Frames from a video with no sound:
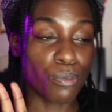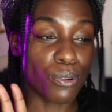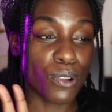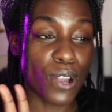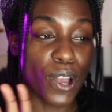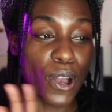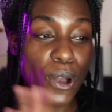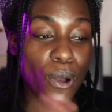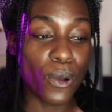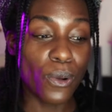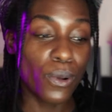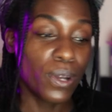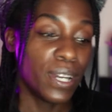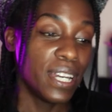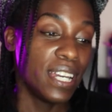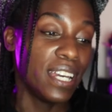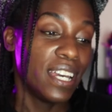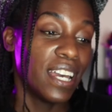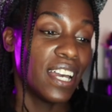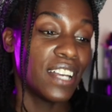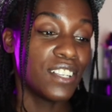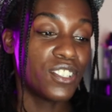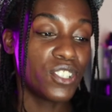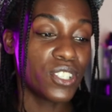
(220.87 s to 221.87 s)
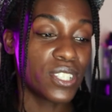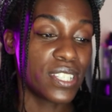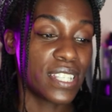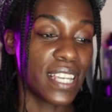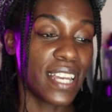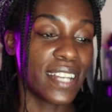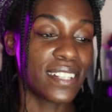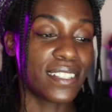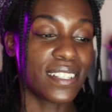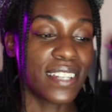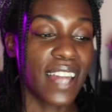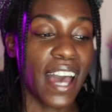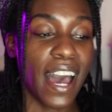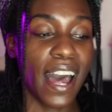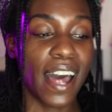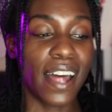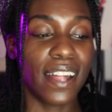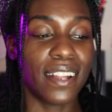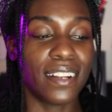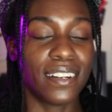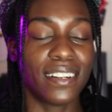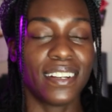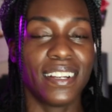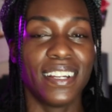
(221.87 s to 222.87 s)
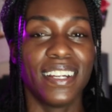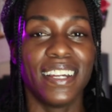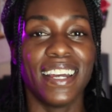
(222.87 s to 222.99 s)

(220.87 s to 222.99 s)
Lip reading: pro. It's not